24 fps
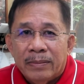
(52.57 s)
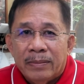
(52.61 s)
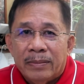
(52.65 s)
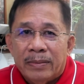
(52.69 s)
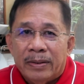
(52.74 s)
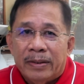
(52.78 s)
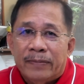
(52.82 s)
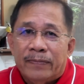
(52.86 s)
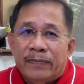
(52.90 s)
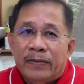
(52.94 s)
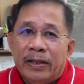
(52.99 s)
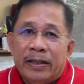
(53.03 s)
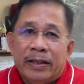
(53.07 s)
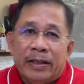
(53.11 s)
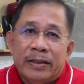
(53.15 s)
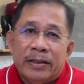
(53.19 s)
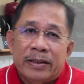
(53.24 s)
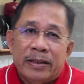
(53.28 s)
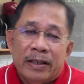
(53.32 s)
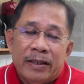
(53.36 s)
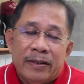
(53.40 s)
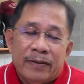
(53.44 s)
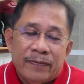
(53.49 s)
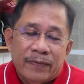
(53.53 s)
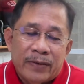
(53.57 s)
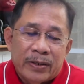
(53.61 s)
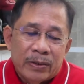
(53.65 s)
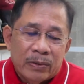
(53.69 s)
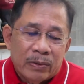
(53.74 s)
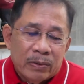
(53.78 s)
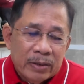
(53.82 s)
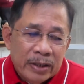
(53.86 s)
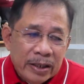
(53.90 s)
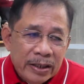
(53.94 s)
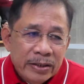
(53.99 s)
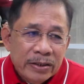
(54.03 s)
If there is a
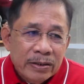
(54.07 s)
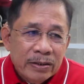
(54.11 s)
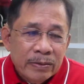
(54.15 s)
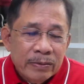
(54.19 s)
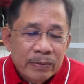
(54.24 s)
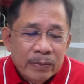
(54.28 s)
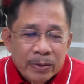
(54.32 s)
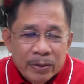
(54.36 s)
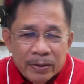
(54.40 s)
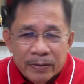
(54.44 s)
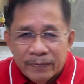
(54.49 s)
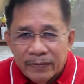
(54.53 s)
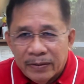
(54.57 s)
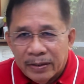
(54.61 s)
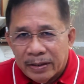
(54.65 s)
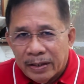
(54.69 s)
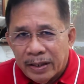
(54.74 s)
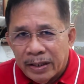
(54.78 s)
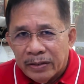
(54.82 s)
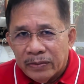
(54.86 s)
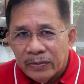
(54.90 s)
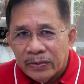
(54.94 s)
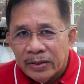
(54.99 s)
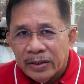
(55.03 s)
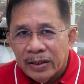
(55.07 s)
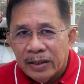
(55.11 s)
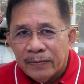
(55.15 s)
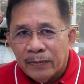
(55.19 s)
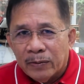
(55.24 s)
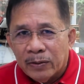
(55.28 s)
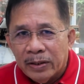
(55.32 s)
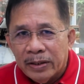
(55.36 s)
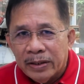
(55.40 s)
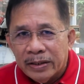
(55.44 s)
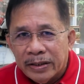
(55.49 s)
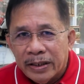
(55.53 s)
violation of the right to
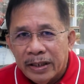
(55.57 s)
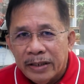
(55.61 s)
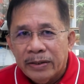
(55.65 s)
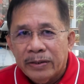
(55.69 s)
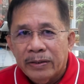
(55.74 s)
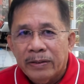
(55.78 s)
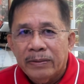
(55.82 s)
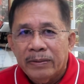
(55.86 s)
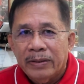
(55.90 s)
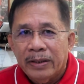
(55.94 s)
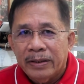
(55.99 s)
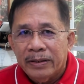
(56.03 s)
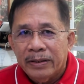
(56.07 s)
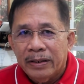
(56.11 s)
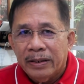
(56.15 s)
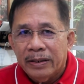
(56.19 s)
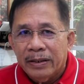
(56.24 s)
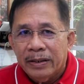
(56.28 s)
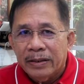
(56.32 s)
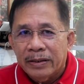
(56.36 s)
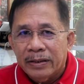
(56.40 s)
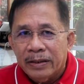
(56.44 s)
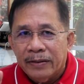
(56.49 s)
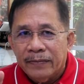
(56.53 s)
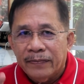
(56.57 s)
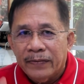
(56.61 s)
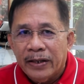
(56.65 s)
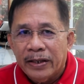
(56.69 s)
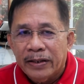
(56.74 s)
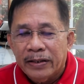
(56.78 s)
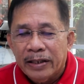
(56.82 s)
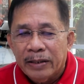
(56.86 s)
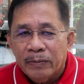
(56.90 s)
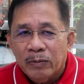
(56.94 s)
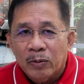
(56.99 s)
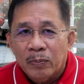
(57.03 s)
self-organization, then there is
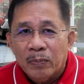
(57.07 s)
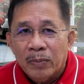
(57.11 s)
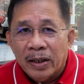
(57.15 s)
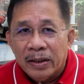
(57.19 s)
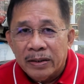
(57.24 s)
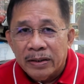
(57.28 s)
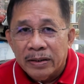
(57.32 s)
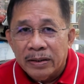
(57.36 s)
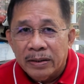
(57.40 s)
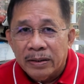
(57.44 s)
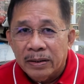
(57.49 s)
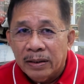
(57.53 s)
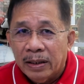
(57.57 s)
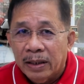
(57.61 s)
unfair labor practice.